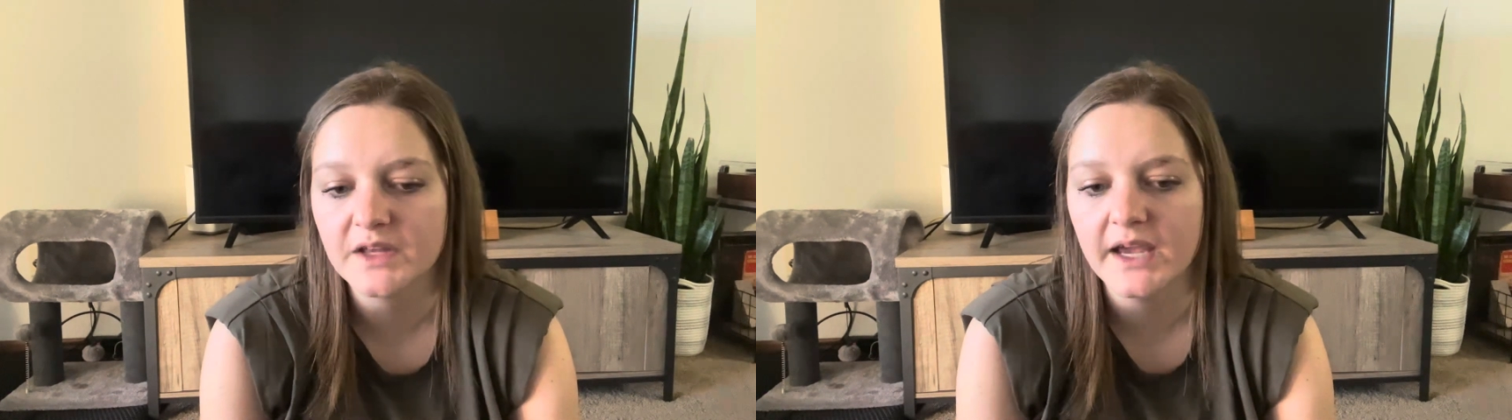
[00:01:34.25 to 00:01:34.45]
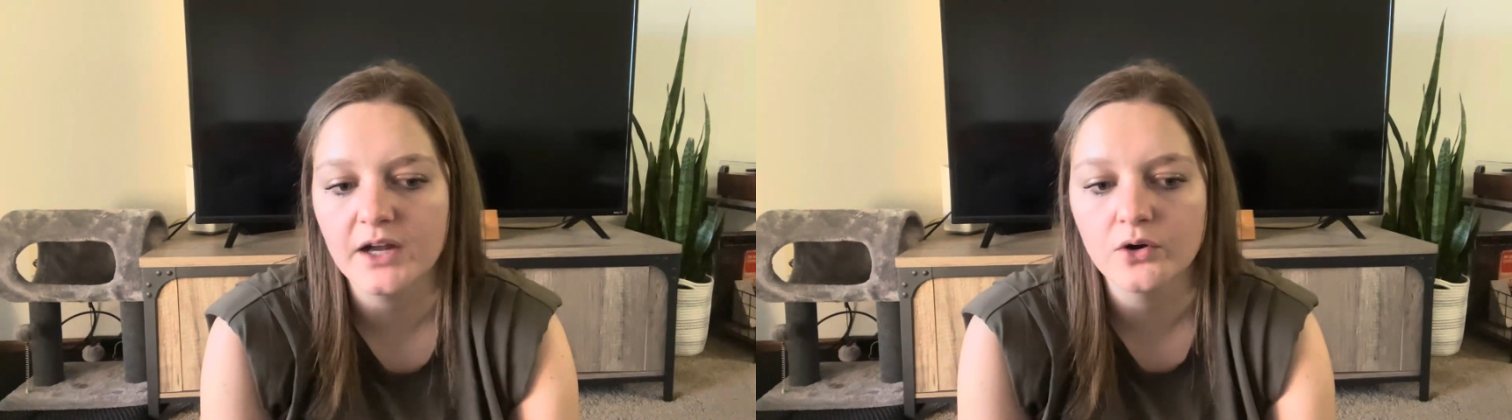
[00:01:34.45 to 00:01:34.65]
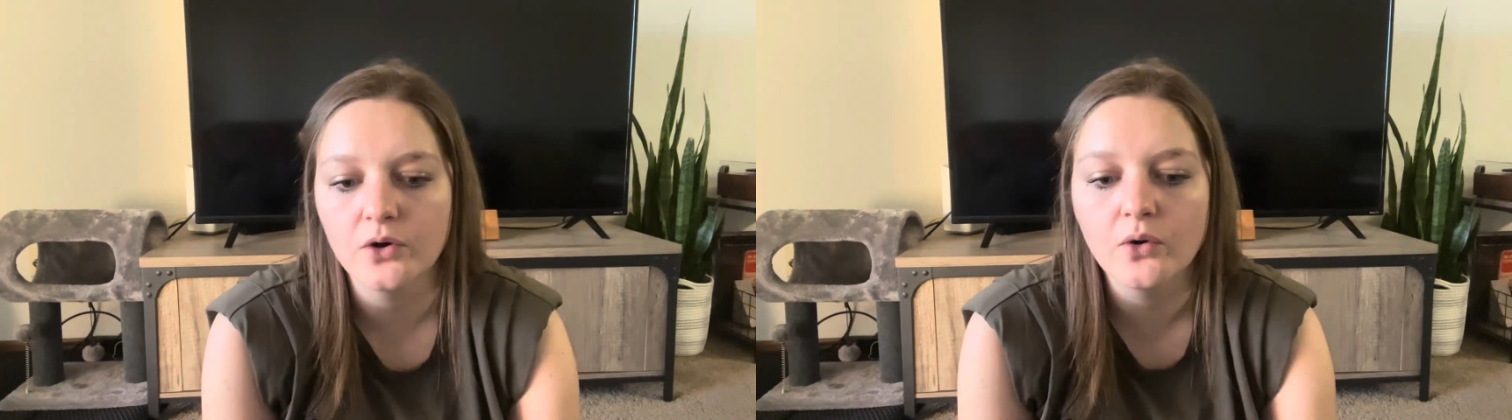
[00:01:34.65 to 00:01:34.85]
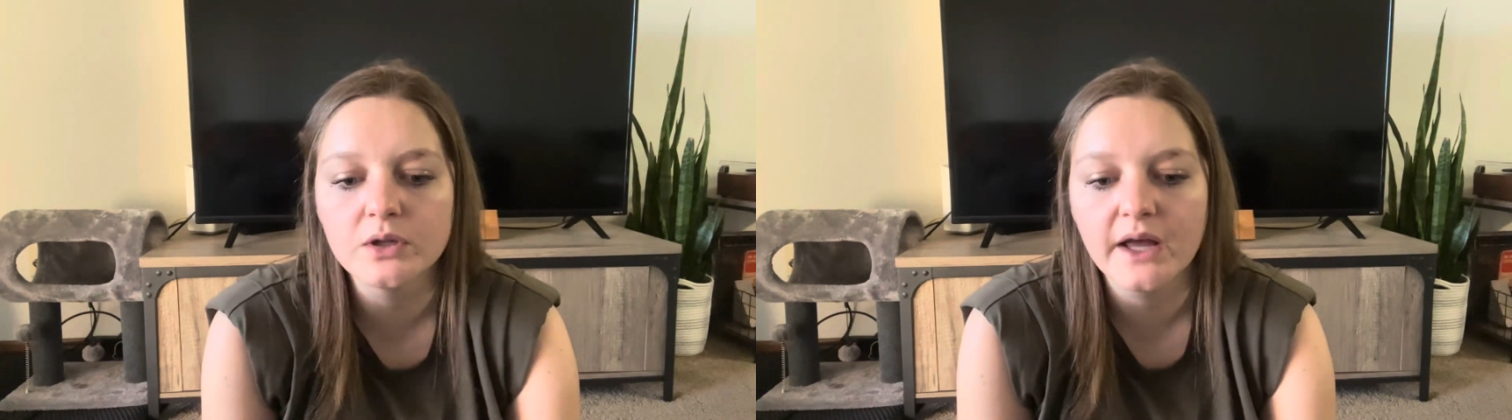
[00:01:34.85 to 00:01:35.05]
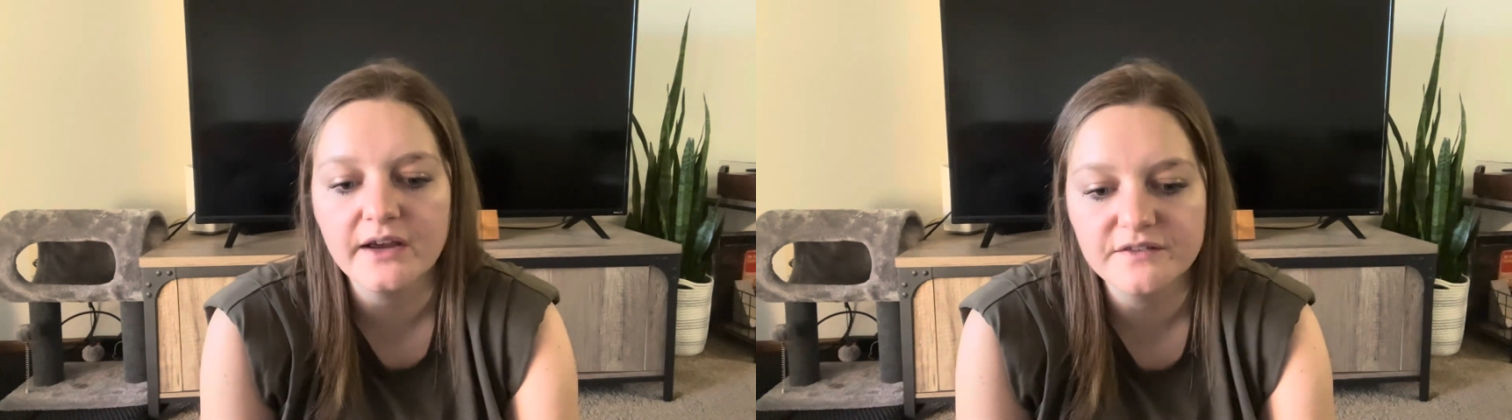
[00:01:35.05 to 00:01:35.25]
and her whole
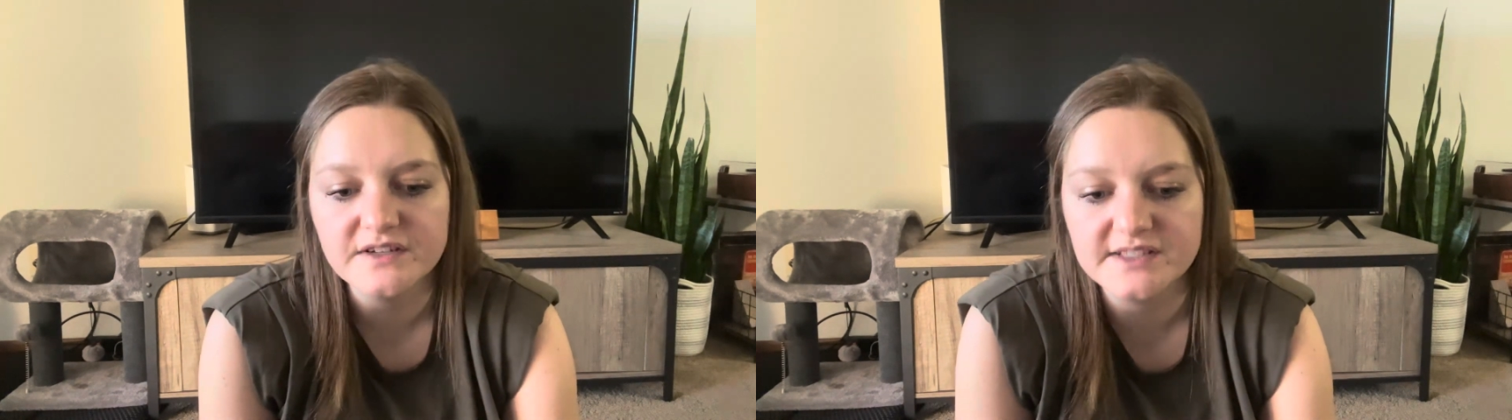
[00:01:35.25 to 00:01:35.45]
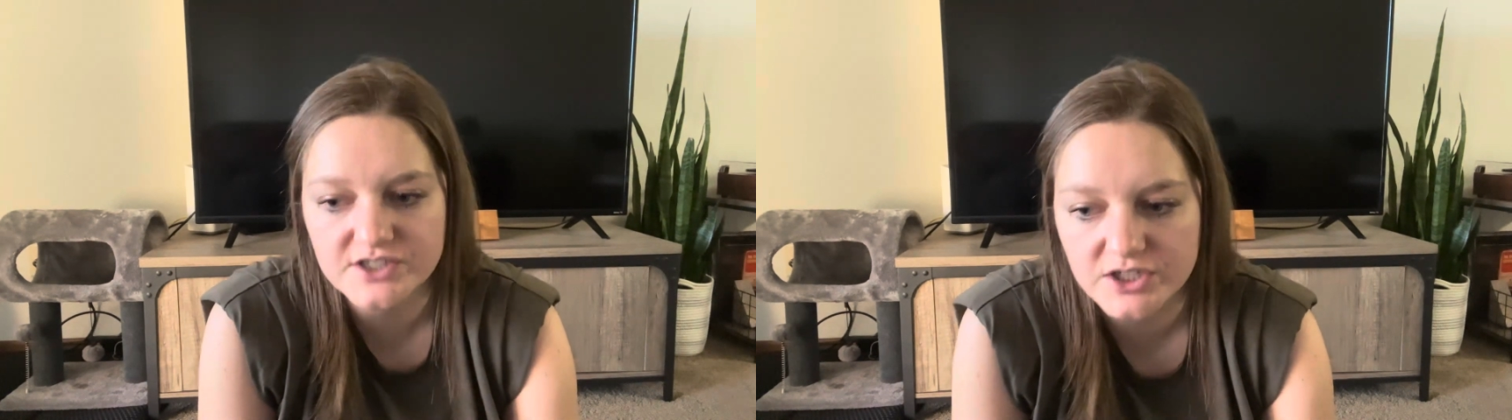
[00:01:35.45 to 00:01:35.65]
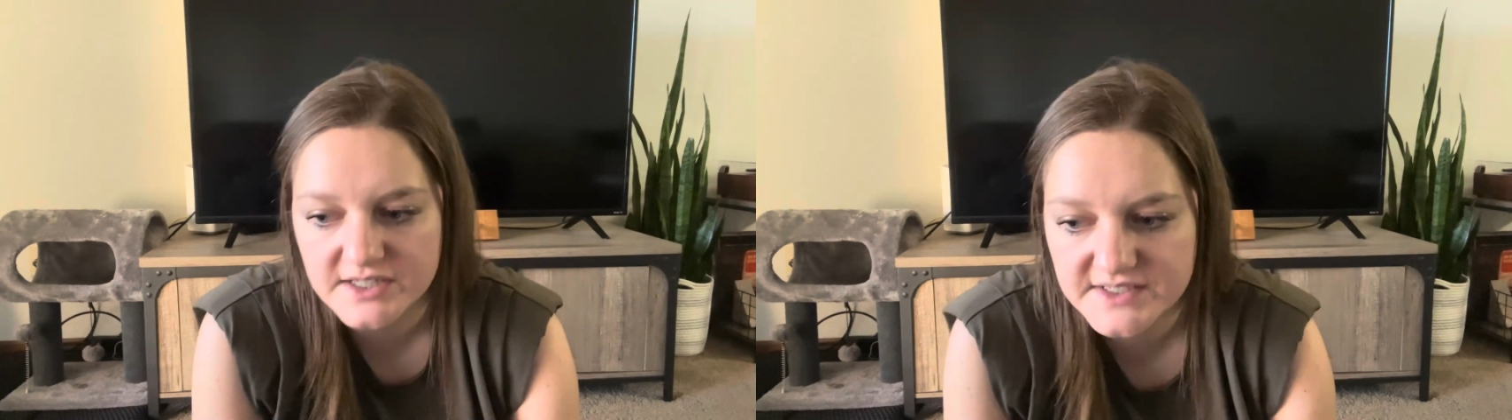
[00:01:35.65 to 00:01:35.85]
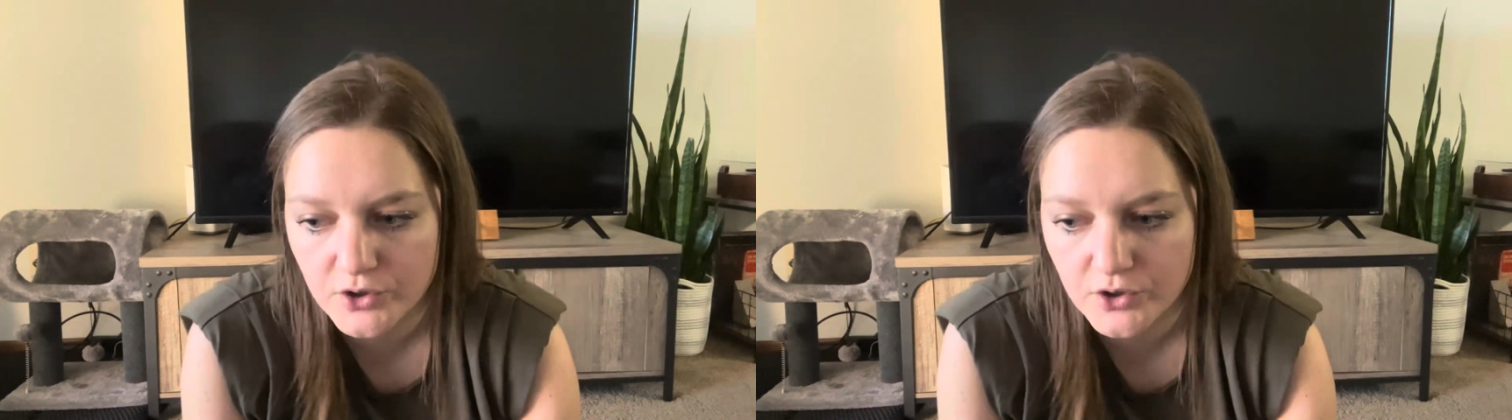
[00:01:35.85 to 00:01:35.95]
life is just